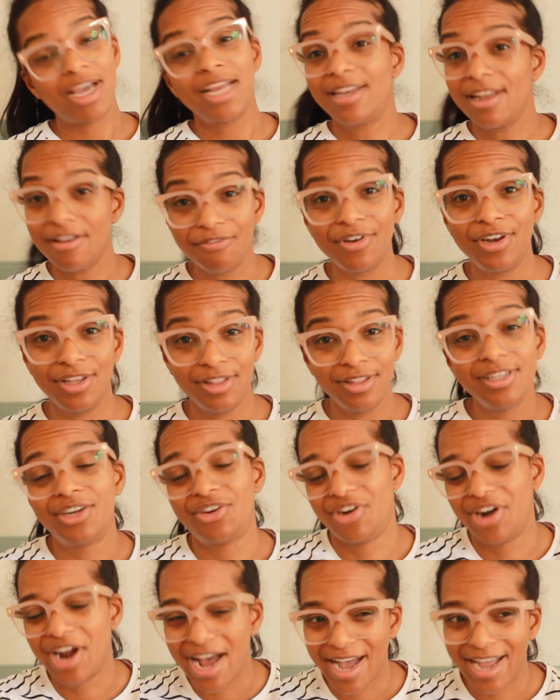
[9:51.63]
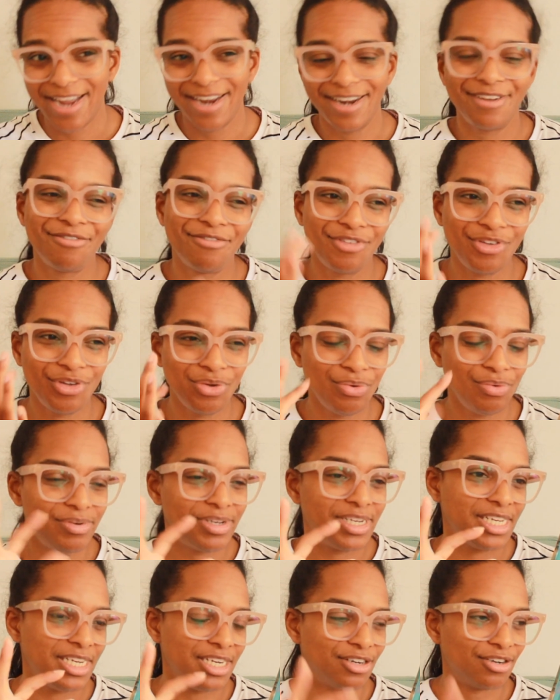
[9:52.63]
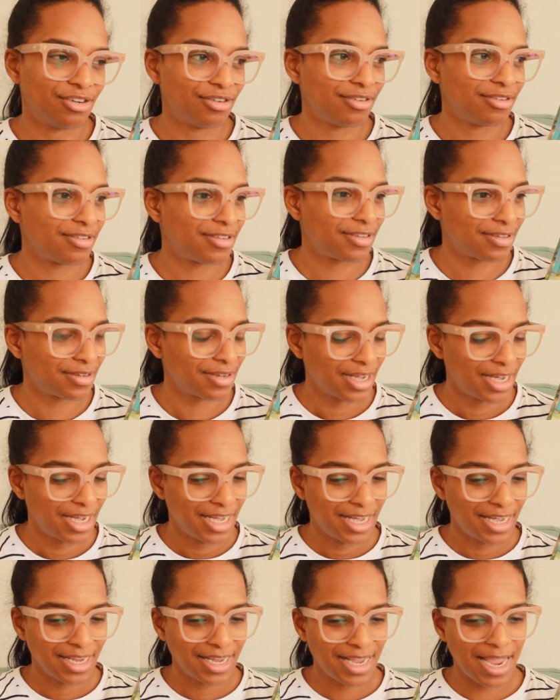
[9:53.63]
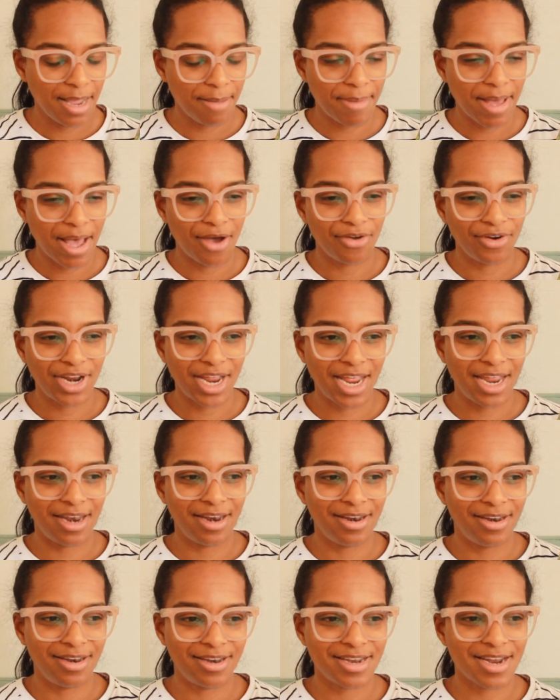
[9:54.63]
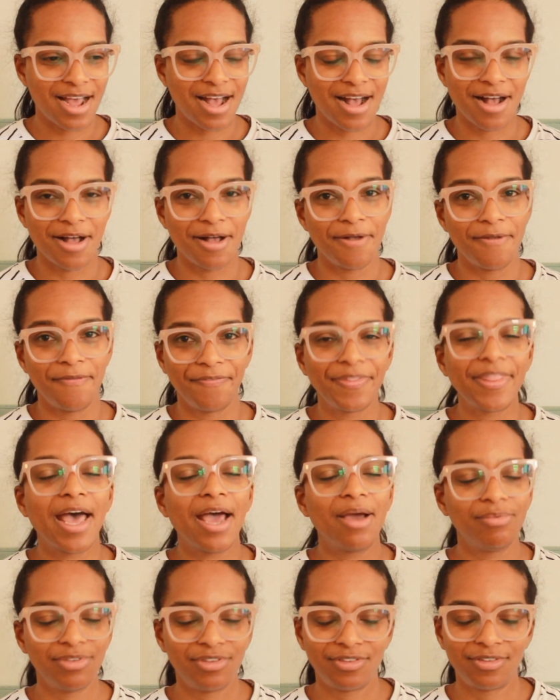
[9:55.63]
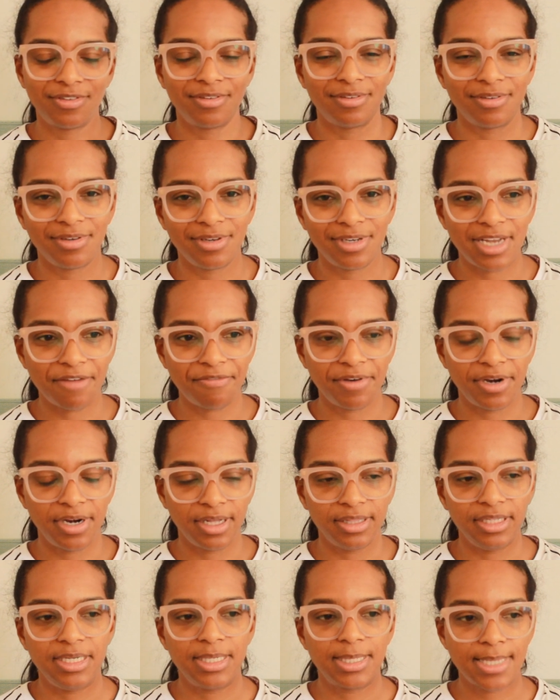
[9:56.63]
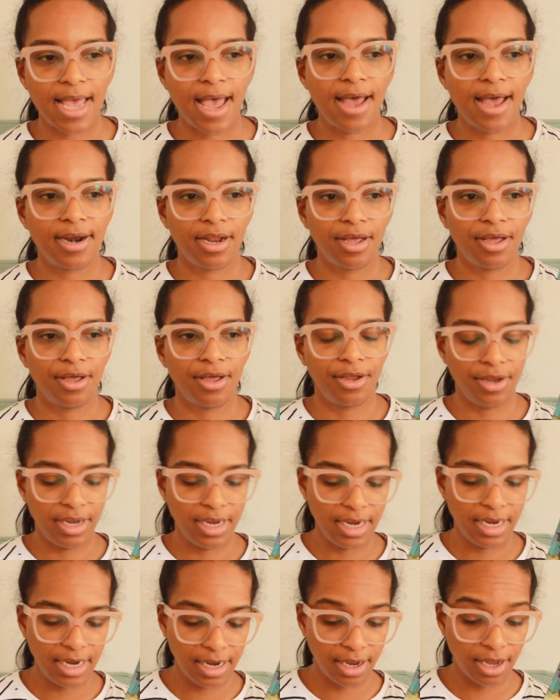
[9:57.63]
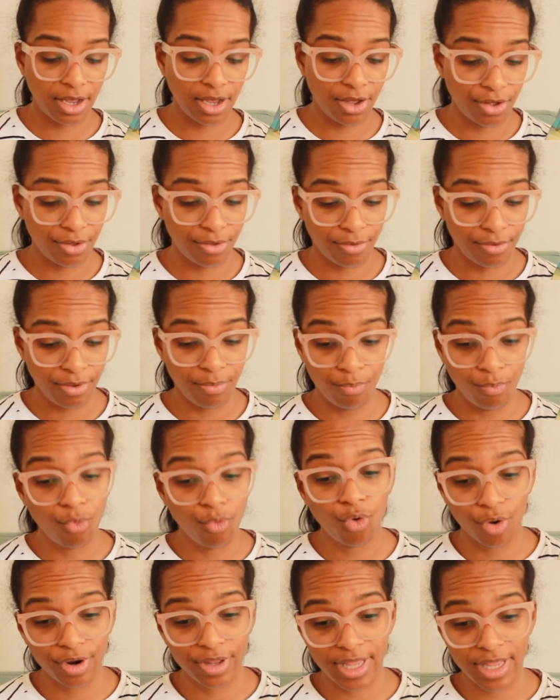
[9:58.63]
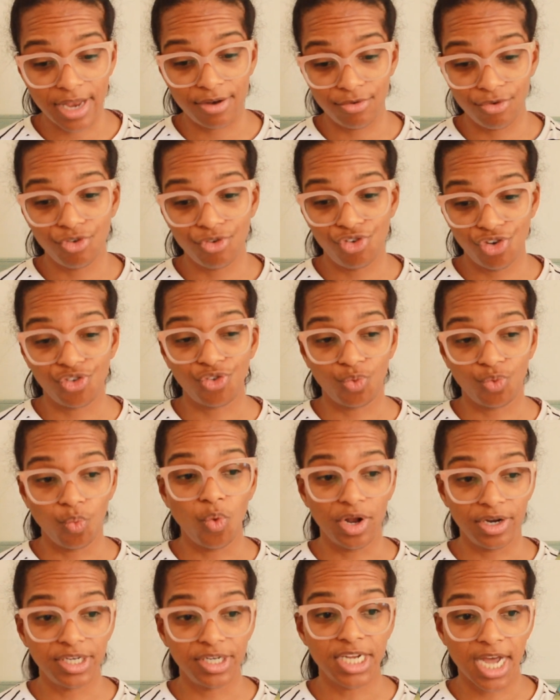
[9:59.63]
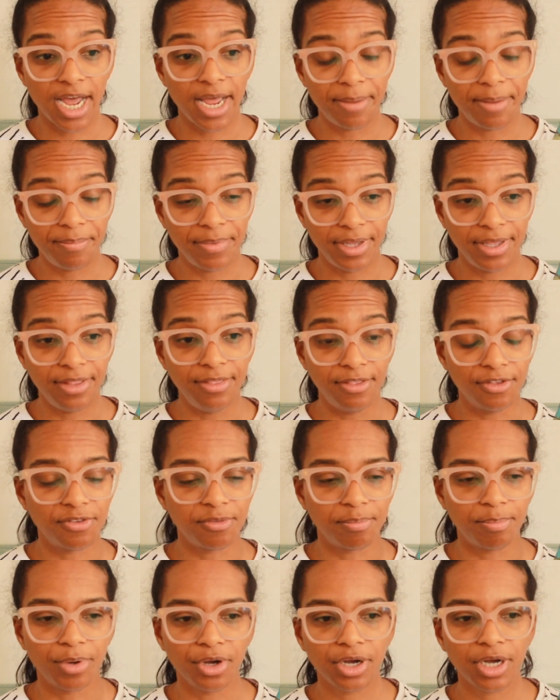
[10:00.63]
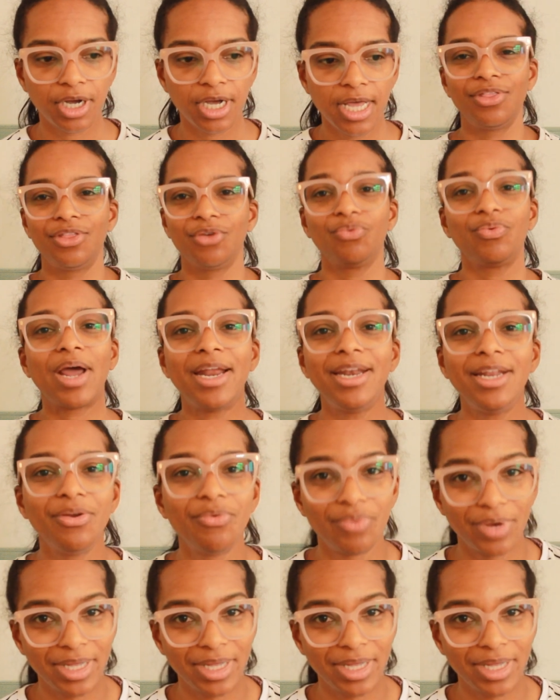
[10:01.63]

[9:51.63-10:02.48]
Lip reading: definitely cried. A few tears came out, and I was definitely sad more than just one time in this book. The writing